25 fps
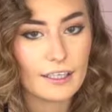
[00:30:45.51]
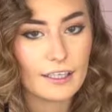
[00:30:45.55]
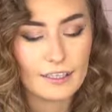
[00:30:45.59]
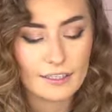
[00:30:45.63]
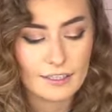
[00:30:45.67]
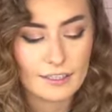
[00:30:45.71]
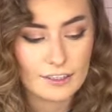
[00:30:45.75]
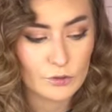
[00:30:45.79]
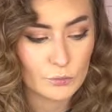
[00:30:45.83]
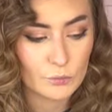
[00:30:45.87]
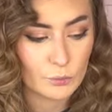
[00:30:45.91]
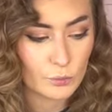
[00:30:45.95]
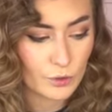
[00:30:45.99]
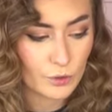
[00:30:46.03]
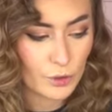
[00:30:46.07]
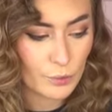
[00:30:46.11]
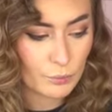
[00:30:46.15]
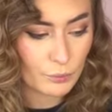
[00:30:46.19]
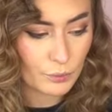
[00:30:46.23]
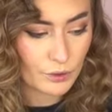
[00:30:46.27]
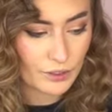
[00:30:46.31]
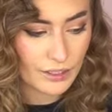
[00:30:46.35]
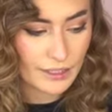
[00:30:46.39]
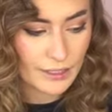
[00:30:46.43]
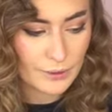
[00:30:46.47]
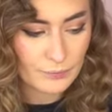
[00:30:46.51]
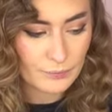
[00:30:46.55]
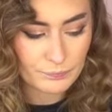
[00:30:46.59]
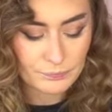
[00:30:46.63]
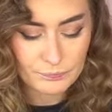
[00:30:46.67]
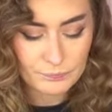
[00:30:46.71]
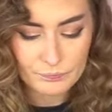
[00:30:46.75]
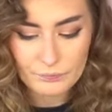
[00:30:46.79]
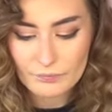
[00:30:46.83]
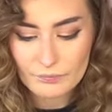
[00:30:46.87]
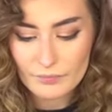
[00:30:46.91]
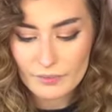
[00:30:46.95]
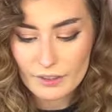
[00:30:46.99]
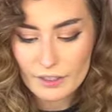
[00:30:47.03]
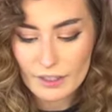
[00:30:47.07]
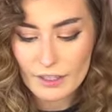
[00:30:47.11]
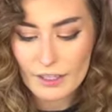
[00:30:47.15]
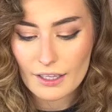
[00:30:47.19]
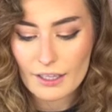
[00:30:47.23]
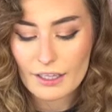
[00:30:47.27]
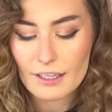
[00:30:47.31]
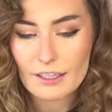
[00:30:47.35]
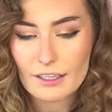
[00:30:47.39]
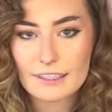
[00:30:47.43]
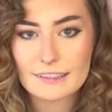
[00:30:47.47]
It's really pretty
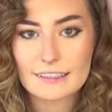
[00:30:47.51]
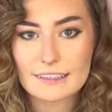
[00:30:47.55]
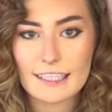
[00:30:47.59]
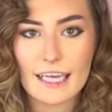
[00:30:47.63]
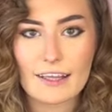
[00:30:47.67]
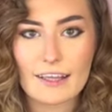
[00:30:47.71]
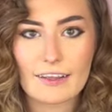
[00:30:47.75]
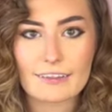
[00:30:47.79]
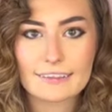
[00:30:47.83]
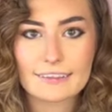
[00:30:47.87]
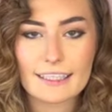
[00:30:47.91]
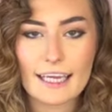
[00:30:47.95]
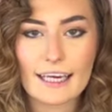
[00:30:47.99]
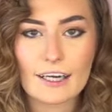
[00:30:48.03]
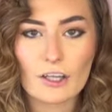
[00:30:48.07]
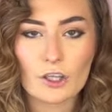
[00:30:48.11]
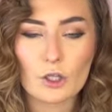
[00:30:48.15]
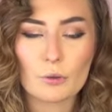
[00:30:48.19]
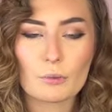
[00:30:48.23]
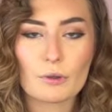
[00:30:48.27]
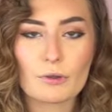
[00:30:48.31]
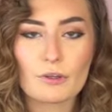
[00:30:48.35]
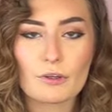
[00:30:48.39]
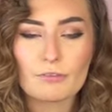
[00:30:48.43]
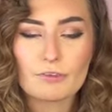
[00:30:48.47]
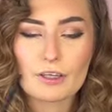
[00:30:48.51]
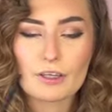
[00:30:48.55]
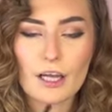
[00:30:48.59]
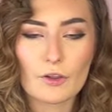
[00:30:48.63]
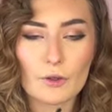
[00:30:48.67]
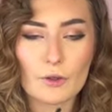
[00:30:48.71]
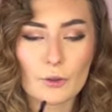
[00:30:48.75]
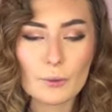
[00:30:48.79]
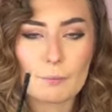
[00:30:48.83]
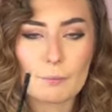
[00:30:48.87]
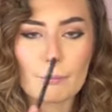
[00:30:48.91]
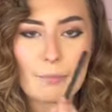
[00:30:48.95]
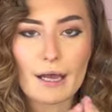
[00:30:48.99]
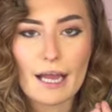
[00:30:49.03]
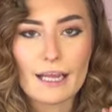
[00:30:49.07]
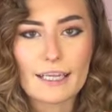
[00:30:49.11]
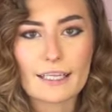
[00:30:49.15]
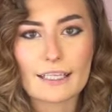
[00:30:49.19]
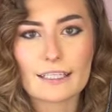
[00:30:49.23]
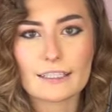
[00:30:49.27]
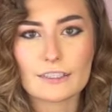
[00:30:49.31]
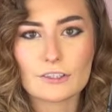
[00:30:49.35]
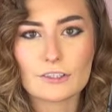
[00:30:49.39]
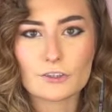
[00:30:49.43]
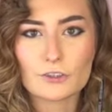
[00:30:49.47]
because I like to add a little bit of color back
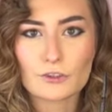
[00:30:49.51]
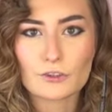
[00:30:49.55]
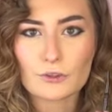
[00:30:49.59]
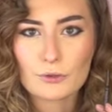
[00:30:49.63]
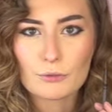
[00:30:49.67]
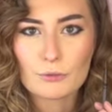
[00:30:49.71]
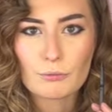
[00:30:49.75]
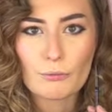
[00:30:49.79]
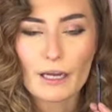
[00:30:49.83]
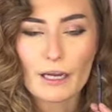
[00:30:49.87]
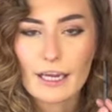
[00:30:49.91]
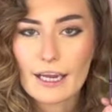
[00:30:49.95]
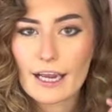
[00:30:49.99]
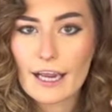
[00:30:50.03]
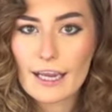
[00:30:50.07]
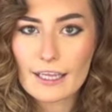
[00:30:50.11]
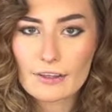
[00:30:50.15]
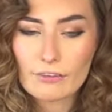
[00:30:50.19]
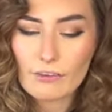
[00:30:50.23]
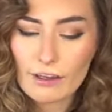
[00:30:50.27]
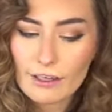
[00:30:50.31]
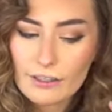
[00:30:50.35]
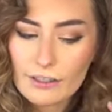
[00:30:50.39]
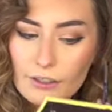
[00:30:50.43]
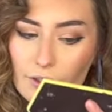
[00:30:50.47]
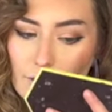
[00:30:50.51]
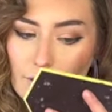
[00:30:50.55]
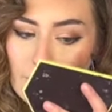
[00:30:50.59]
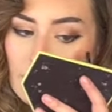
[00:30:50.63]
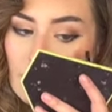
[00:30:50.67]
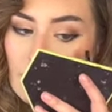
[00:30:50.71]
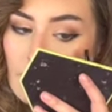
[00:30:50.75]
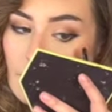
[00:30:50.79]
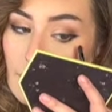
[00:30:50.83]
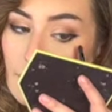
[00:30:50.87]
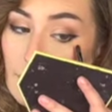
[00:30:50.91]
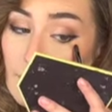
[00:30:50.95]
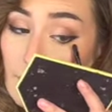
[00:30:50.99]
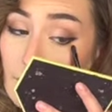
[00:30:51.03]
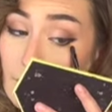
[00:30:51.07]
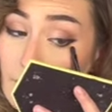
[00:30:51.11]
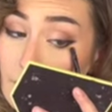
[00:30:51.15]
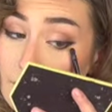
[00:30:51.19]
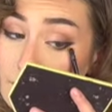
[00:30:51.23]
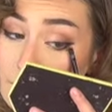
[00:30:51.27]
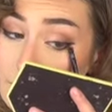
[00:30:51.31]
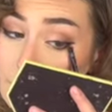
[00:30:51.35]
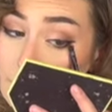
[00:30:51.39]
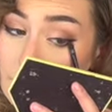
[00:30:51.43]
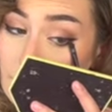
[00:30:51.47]
into my eyeliner.
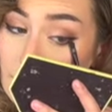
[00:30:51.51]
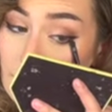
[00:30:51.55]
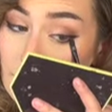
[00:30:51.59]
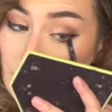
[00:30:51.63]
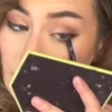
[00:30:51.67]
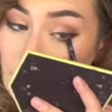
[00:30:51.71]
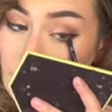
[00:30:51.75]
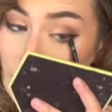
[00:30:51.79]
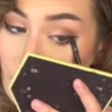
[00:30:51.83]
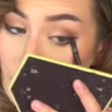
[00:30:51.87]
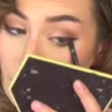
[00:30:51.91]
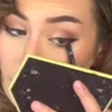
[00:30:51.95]
So I'll